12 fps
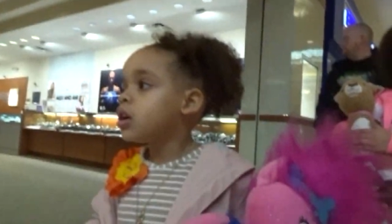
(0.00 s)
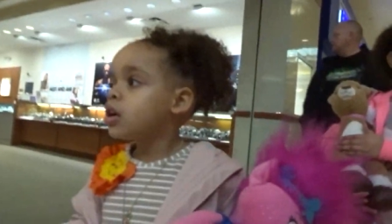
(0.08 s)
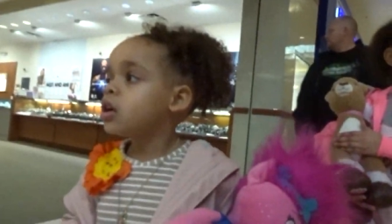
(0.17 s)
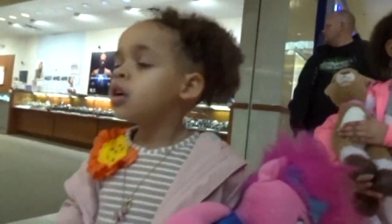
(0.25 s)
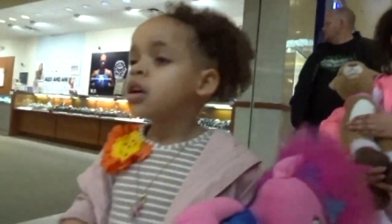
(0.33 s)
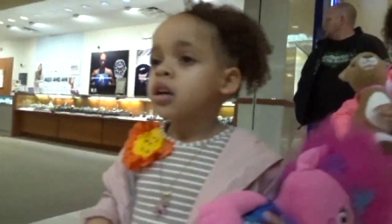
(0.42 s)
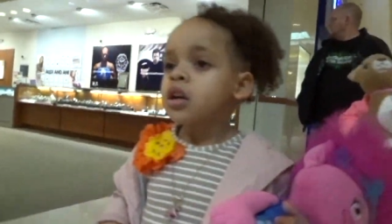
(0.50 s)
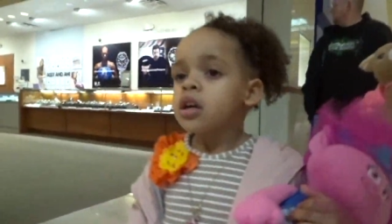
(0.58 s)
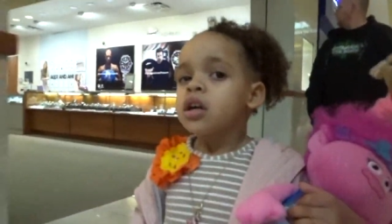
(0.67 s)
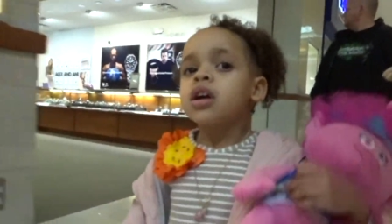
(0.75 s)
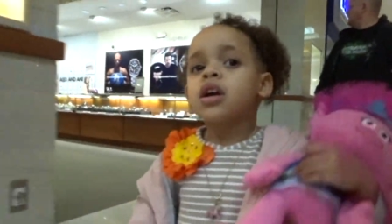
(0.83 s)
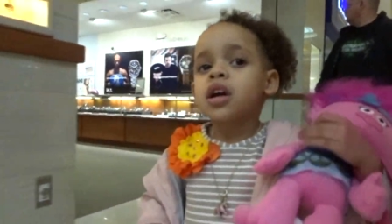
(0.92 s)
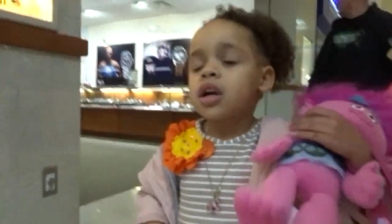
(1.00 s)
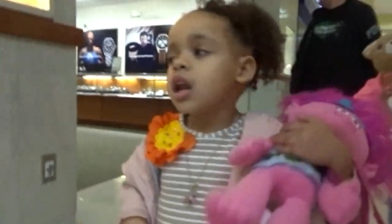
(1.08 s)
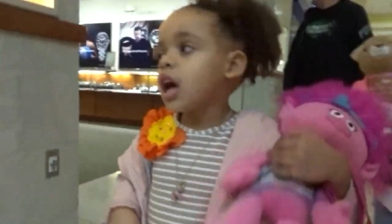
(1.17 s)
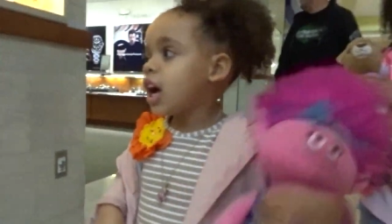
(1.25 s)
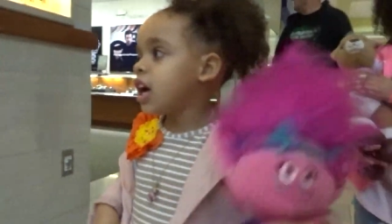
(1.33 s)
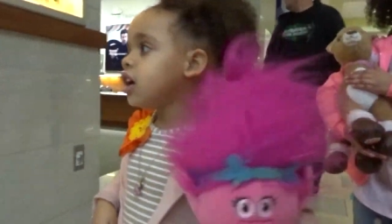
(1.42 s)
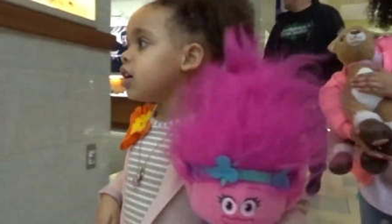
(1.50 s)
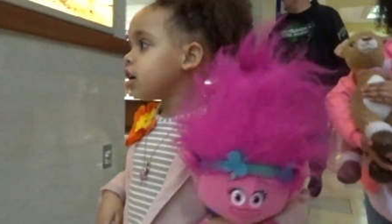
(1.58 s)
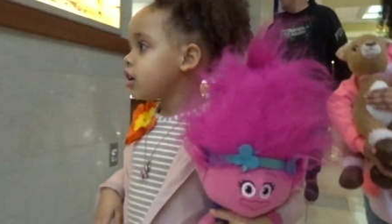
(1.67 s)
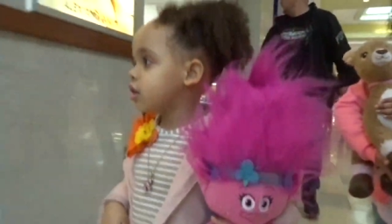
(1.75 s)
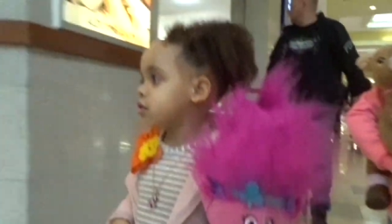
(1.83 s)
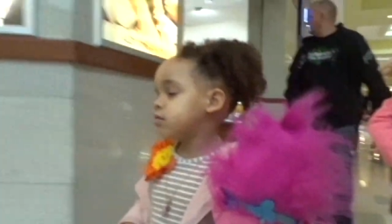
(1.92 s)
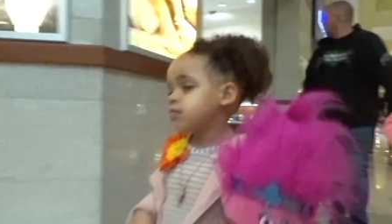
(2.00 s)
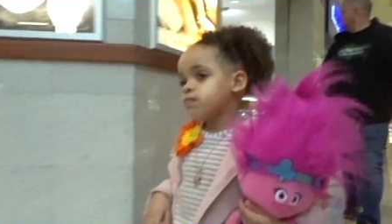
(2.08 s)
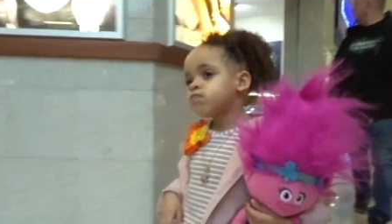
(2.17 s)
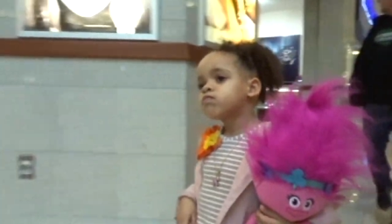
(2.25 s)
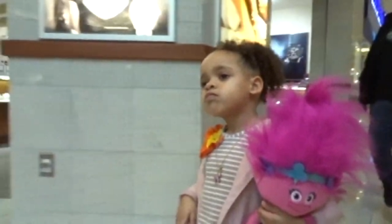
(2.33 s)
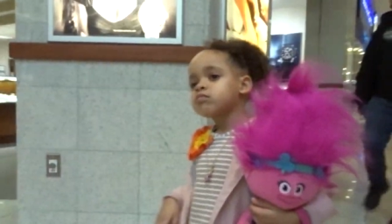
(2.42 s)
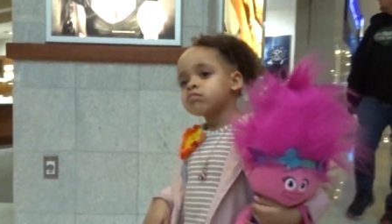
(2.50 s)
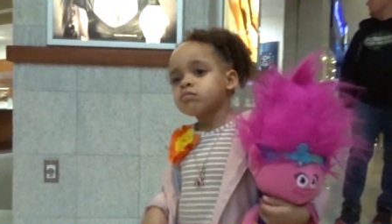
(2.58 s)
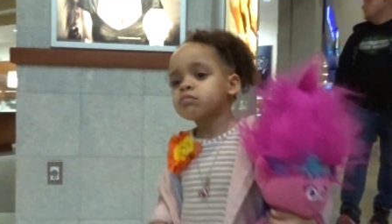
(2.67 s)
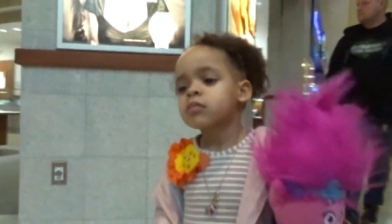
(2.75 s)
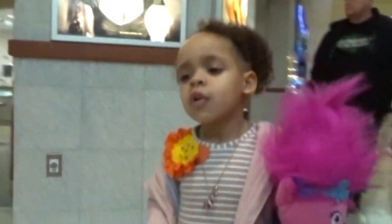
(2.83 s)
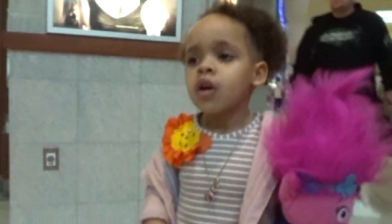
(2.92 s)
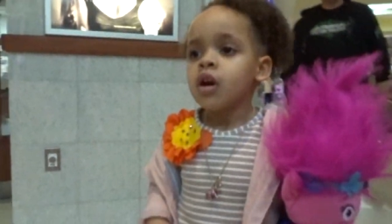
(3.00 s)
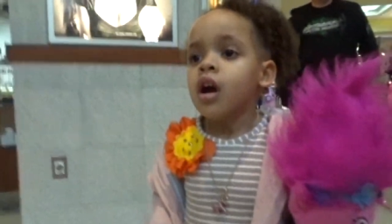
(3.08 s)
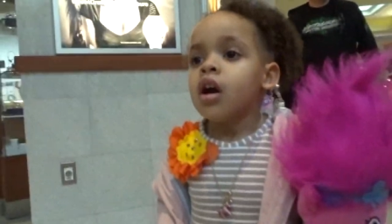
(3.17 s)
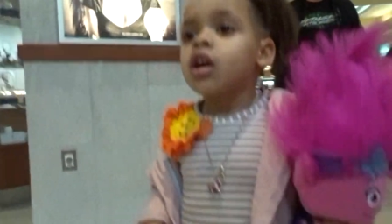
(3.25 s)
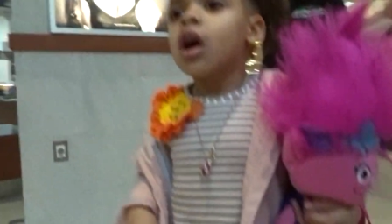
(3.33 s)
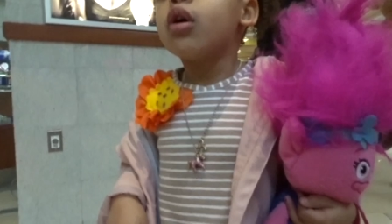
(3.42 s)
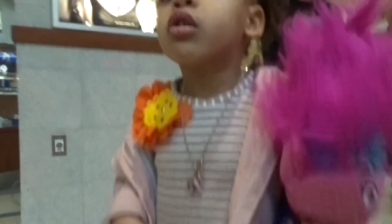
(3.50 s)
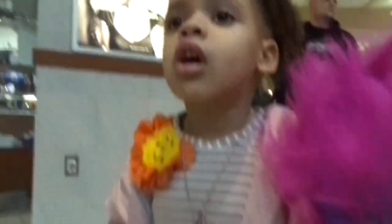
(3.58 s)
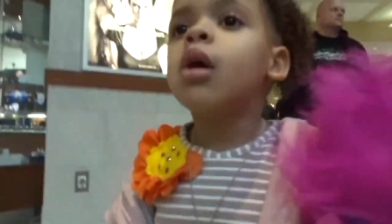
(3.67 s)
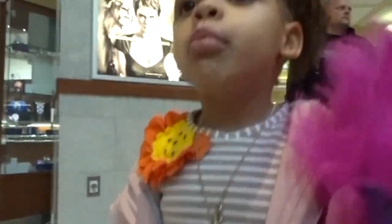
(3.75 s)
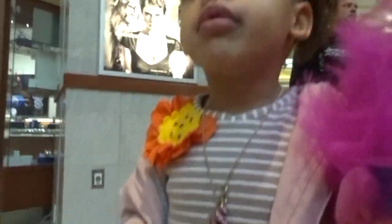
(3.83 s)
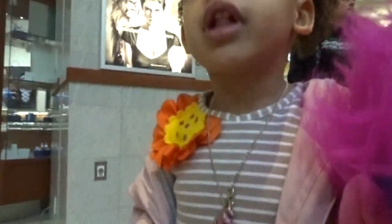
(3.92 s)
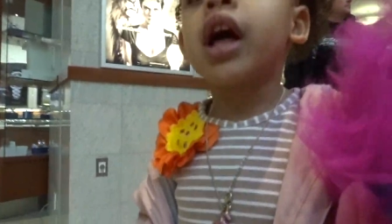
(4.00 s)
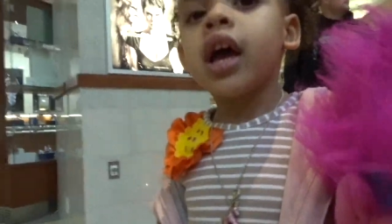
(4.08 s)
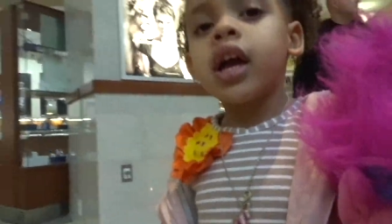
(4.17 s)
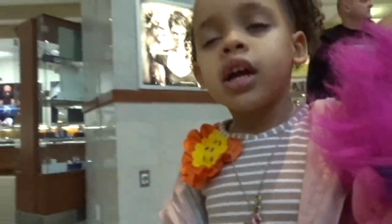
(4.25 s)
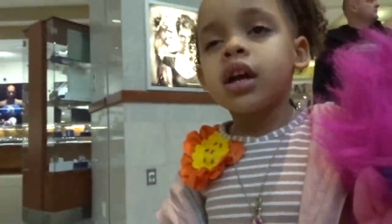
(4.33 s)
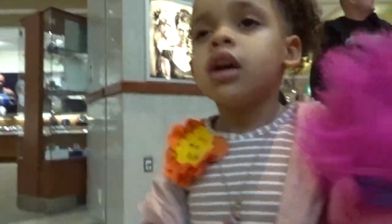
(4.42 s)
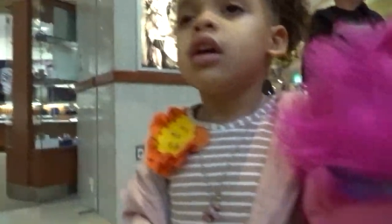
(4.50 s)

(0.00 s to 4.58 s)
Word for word: Yes, ma'am. Can I um come go play?